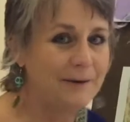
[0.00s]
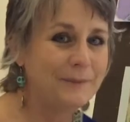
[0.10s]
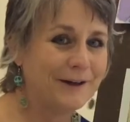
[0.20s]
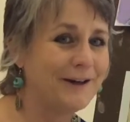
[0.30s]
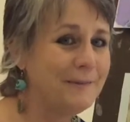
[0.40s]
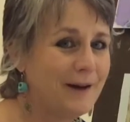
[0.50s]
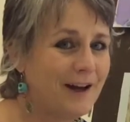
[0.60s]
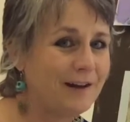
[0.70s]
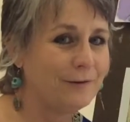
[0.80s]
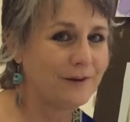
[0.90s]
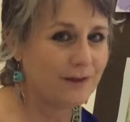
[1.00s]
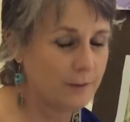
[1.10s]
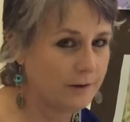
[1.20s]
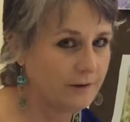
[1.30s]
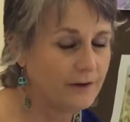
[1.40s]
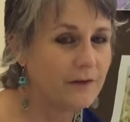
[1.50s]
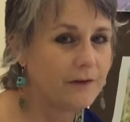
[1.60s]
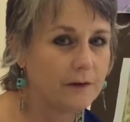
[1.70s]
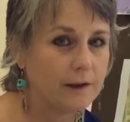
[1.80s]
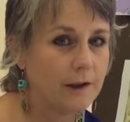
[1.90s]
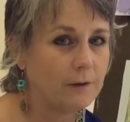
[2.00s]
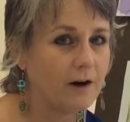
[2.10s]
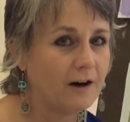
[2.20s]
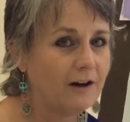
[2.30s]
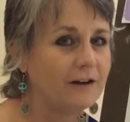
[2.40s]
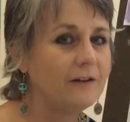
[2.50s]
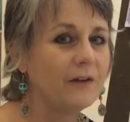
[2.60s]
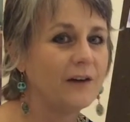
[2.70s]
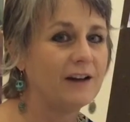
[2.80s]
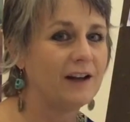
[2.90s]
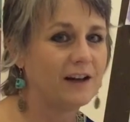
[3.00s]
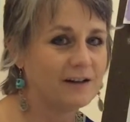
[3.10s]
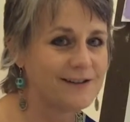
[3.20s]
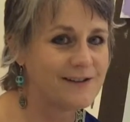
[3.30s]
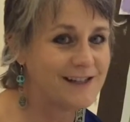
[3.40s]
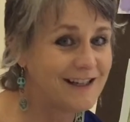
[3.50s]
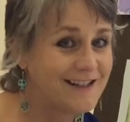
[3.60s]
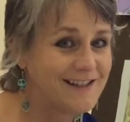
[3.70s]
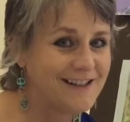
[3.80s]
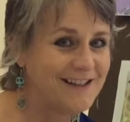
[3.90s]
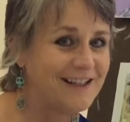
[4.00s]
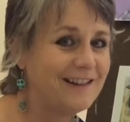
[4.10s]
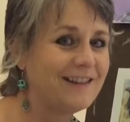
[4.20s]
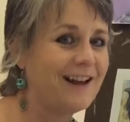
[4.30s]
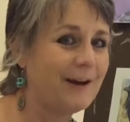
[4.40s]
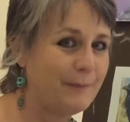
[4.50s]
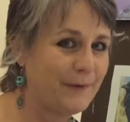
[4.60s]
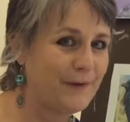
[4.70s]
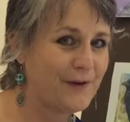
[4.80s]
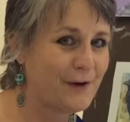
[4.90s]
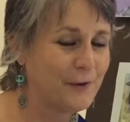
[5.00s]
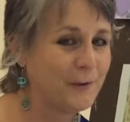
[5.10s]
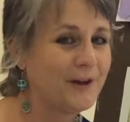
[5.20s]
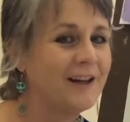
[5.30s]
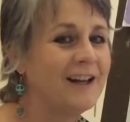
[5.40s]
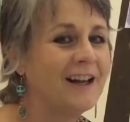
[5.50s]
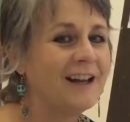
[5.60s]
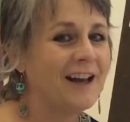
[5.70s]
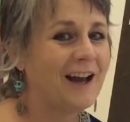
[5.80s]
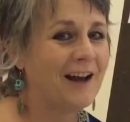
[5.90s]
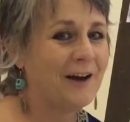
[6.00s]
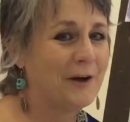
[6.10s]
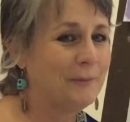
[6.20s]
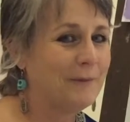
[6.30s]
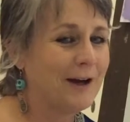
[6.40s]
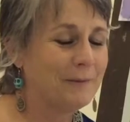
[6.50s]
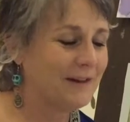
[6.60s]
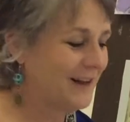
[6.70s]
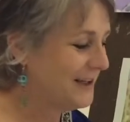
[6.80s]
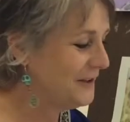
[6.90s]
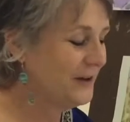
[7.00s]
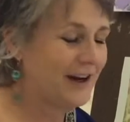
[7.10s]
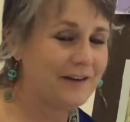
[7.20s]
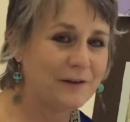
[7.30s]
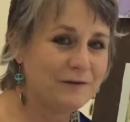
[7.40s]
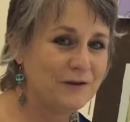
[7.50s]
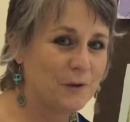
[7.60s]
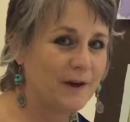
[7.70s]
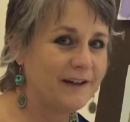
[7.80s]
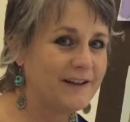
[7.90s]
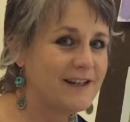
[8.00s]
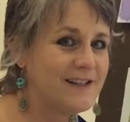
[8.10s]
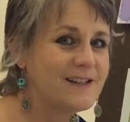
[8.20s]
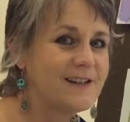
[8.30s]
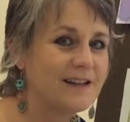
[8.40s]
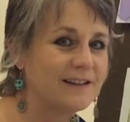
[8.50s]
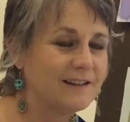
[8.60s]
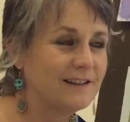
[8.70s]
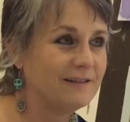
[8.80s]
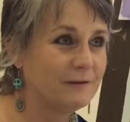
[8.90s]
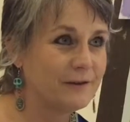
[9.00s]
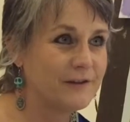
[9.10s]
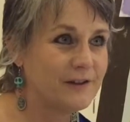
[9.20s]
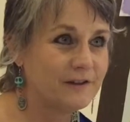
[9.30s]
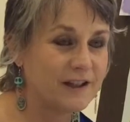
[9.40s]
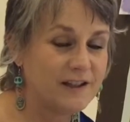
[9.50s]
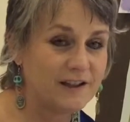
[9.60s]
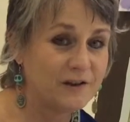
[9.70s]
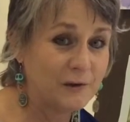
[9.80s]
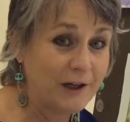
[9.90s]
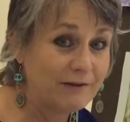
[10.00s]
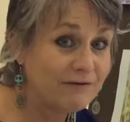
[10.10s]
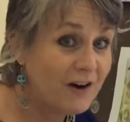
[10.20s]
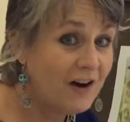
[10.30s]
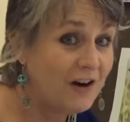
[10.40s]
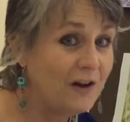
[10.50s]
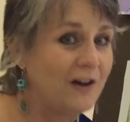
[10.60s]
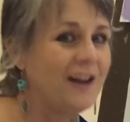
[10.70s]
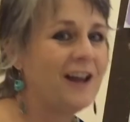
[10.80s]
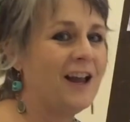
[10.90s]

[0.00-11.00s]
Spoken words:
Mary Beth with Thorngren Studio Arts in our 16th episode. I'm glad you guys have joined us. We're still continuing fall.